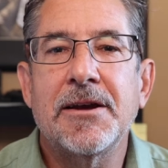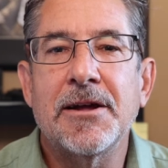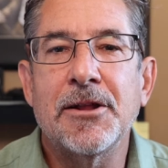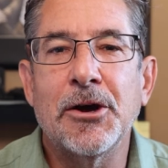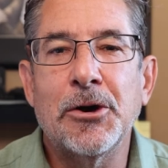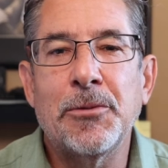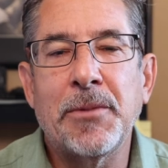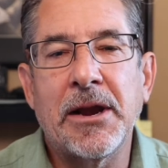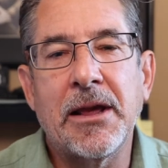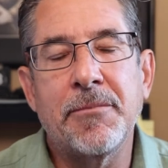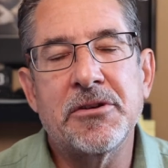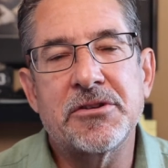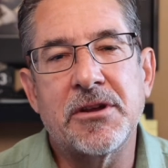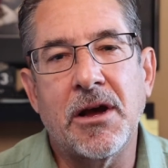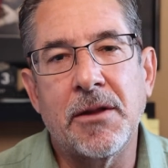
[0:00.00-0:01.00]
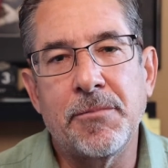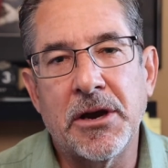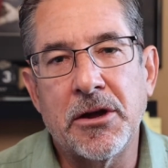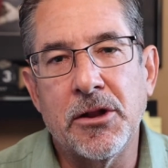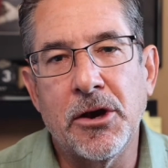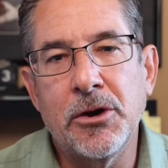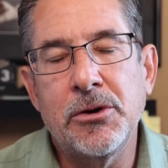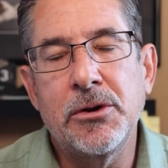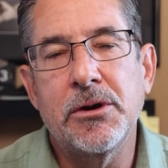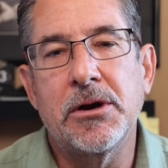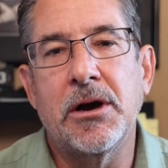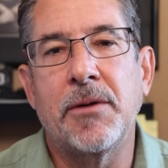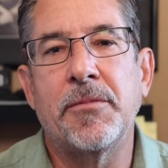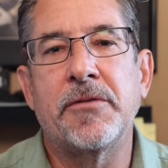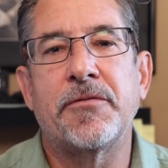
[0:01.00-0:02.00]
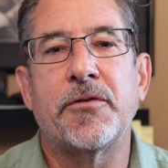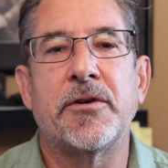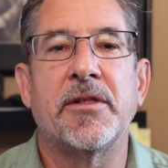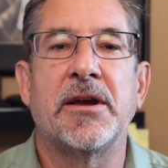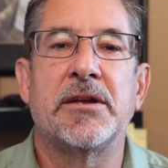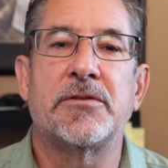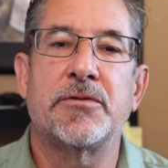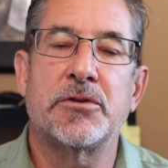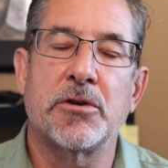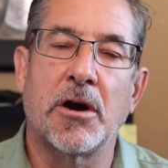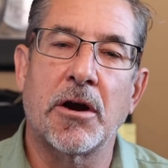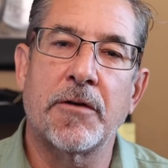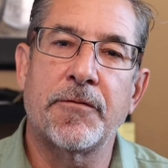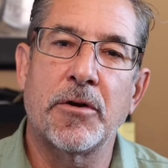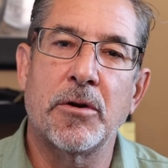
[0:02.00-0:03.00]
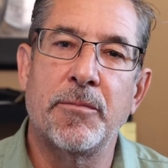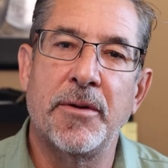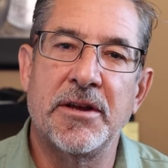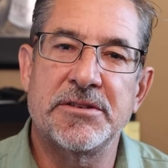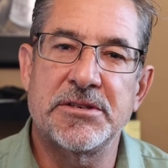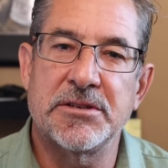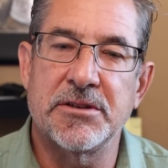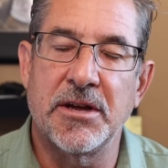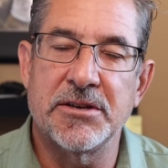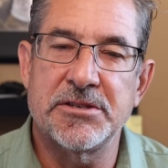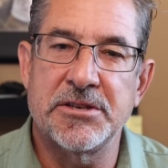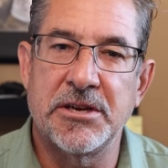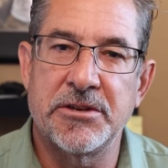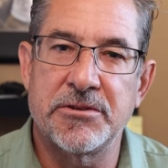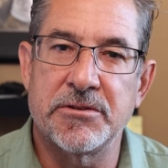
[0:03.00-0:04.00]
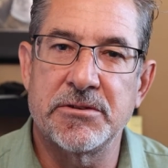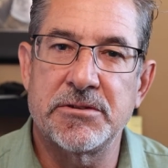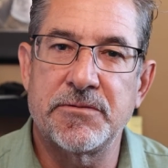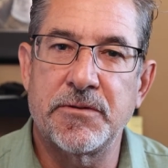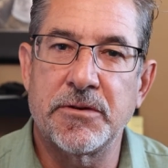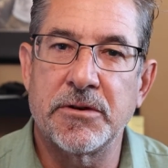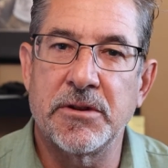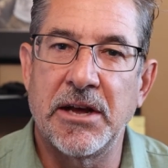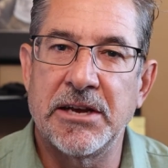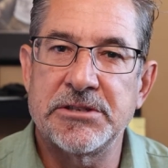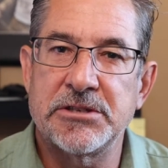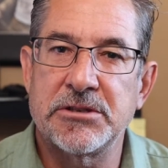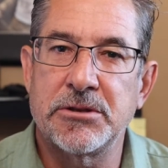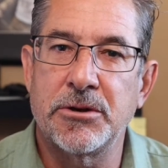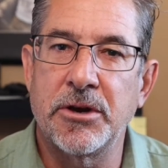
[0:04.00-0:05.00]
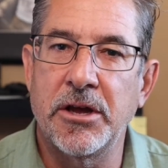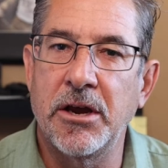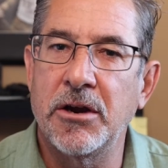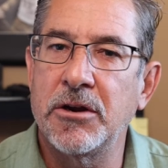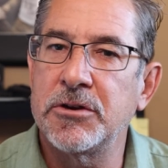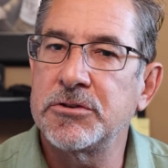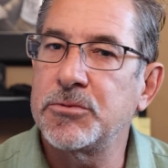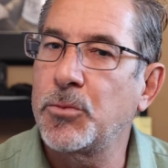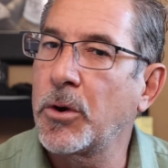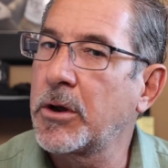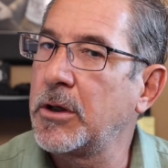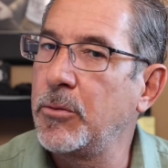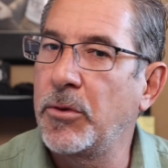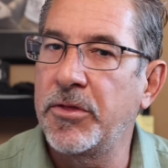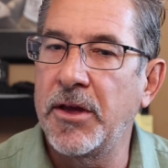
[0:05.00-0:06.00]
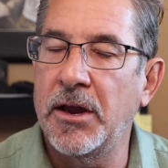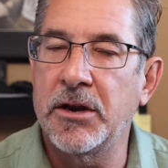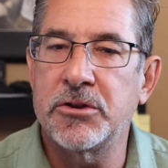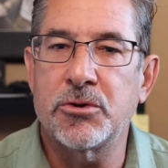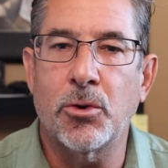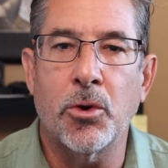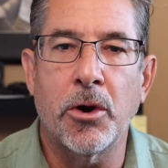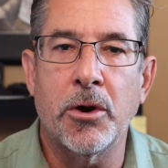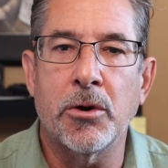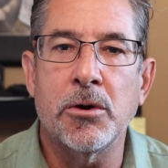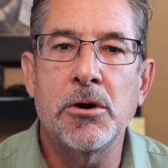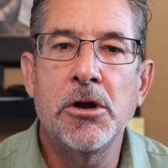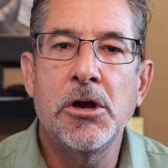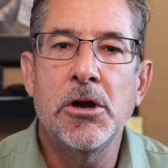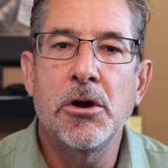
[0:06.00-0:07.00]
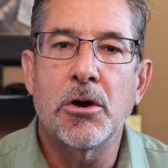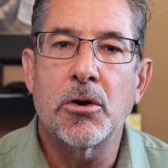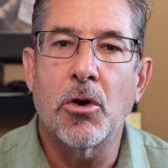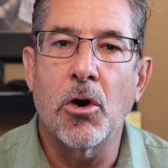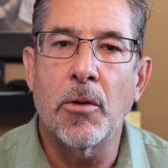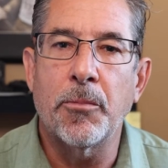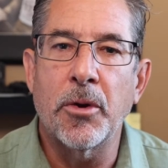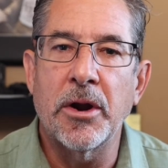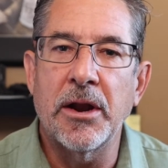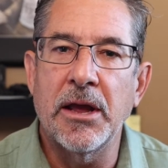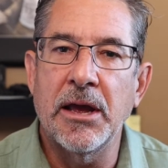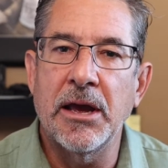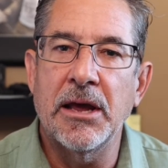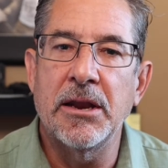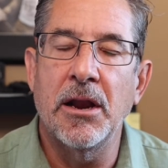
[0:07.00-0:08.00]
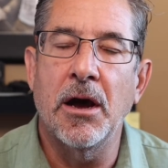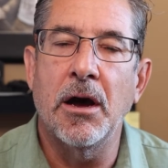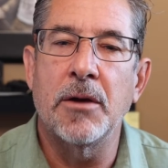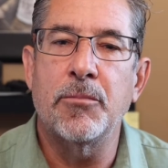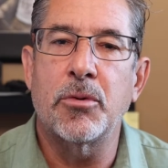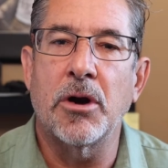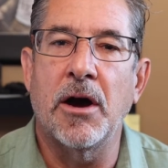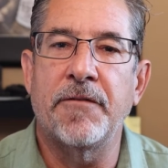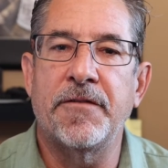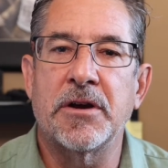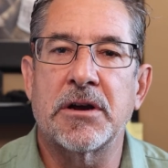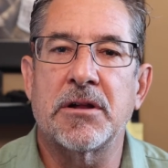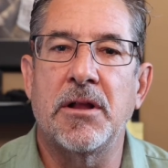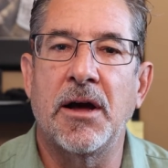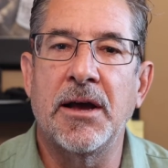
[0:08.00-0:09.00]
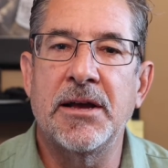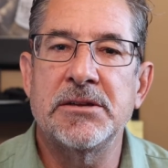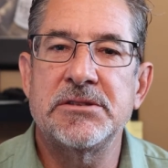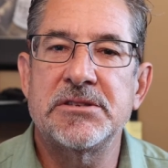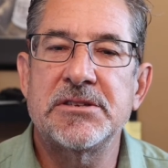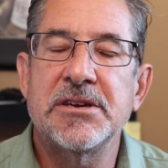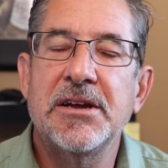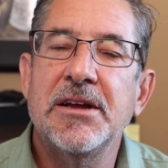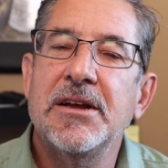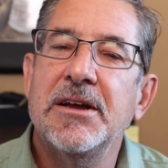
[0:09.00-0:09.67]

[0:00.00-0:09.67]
Hello, my name is Todd Bigelow. I'm a freelance photographer based in Los Angeles for the last 30 years, working with editorial, corporate, and nonprofit clients.